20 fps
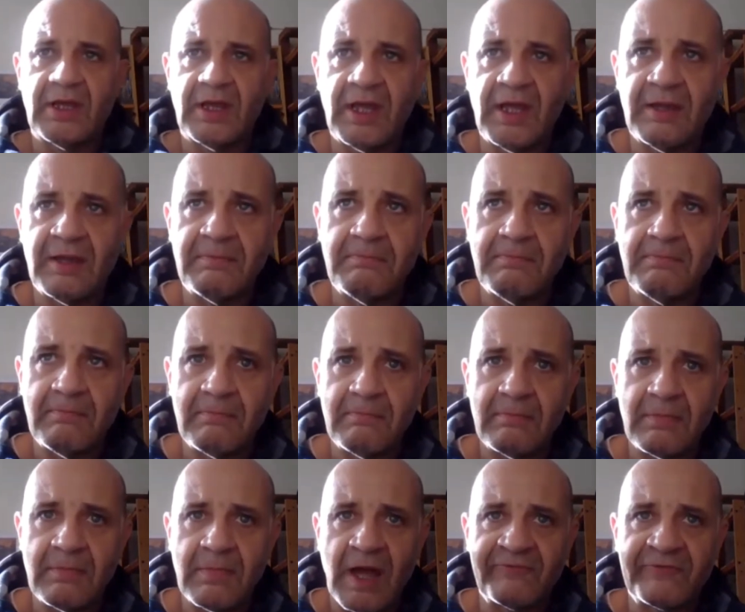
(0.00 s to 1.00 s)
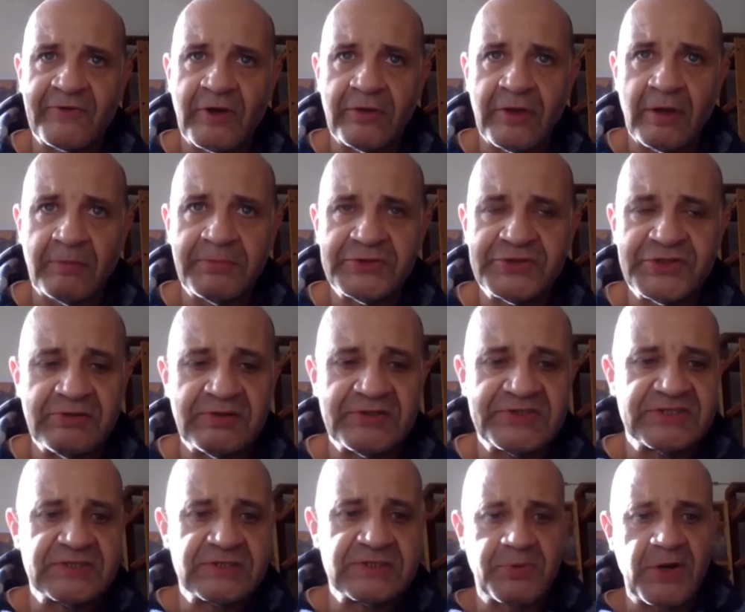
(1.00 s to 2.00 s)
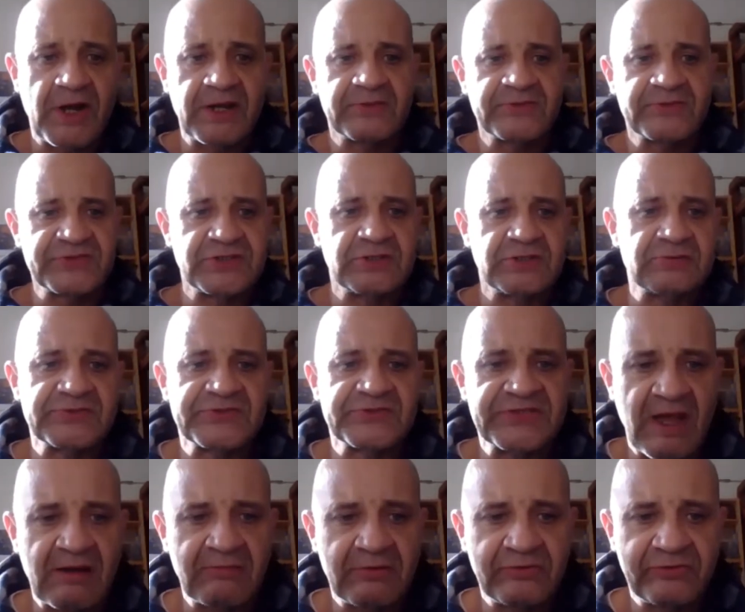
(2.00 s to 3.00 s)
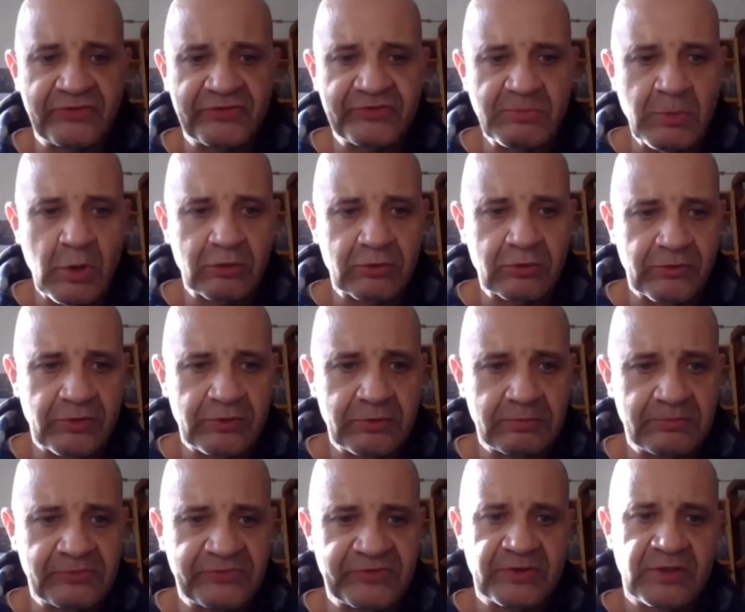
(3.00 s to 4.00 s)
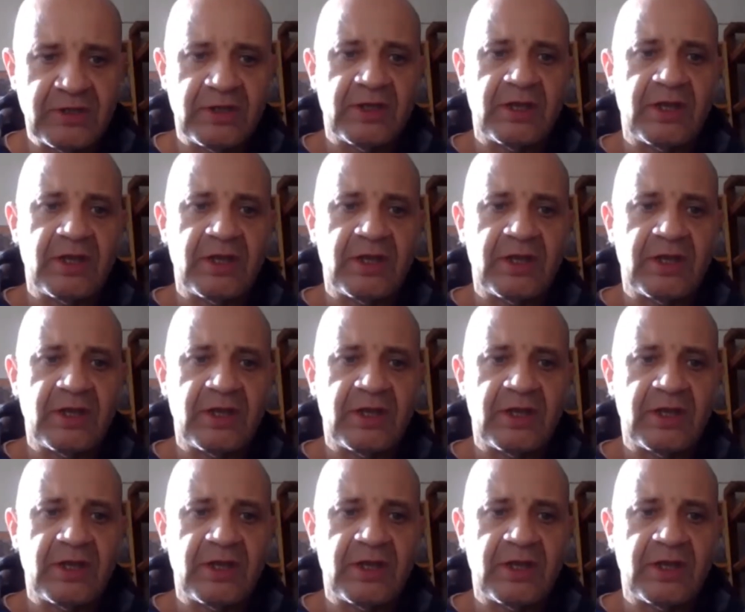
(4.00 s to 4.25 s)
I've got the opportunity to break the students down into small groups